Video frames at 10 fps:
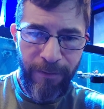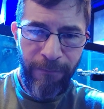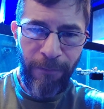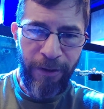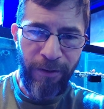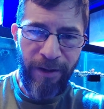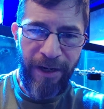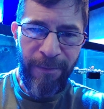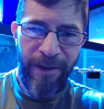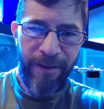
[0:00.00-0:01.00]

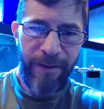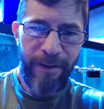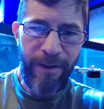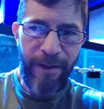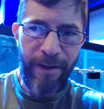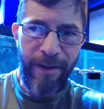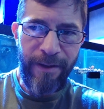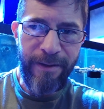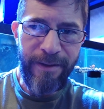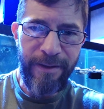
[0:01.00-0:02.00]
uranema,
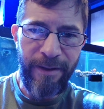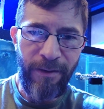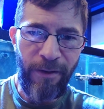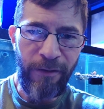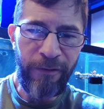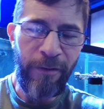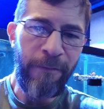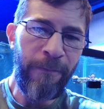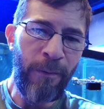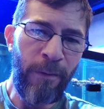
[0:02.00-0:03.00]
and also
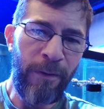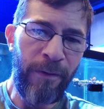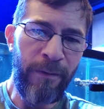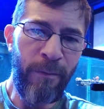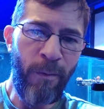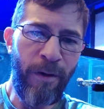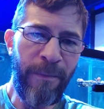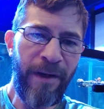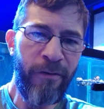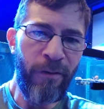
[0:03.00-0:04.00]
for
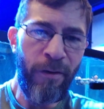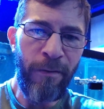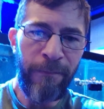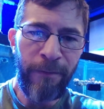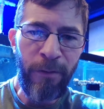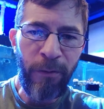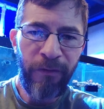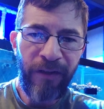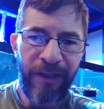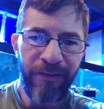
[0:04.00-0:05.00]
worm control,
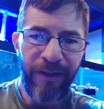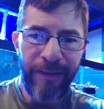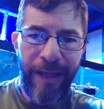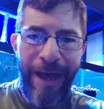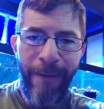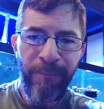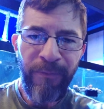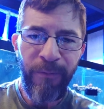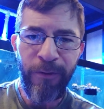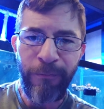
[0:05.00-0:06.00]
flukes, things like that.
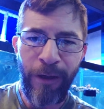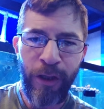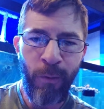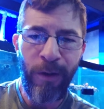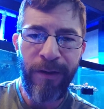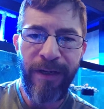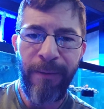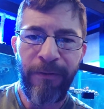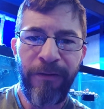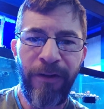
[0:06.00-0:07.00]
We'll do freshwater
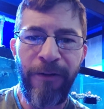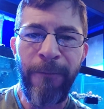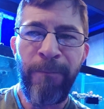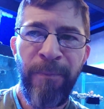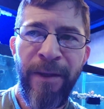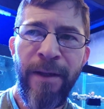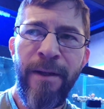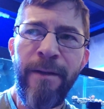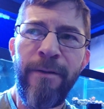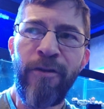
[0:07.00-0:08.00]
dips, so
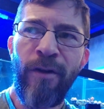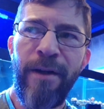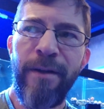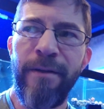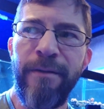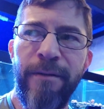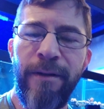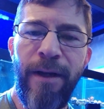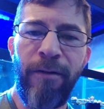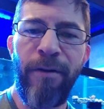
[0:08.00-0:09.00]
try to
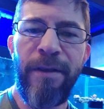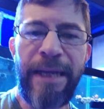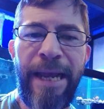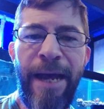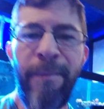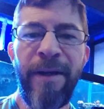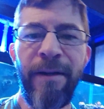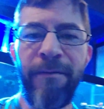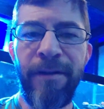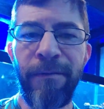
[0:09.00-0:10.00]
kind of run the gamut
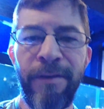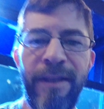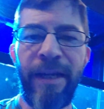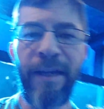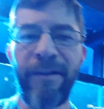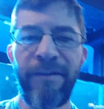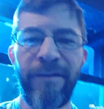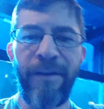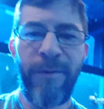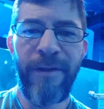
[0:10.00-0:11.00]
of different things,
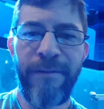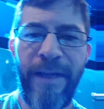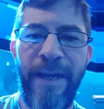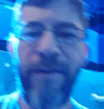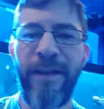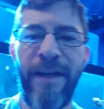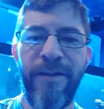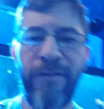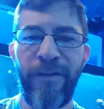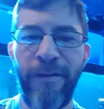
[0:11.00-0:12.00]
and we cater that
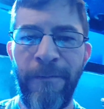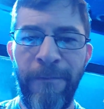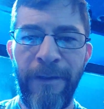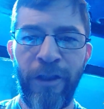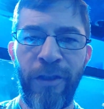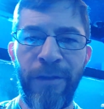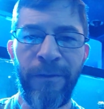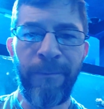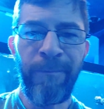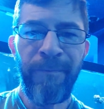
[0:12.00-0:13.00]
to certain fish
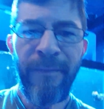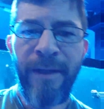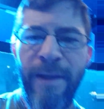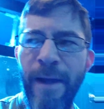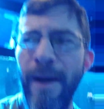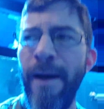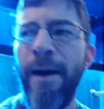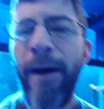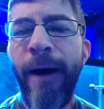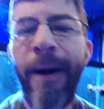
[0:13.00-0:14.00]
too.
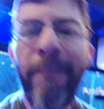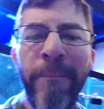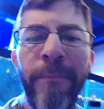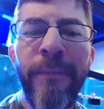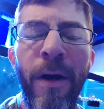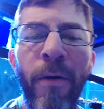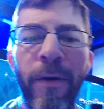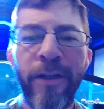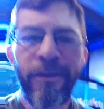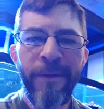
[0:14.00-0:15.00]
Oh,
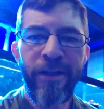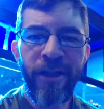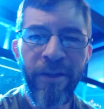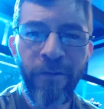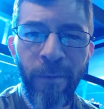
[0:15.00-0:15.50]
I should mention as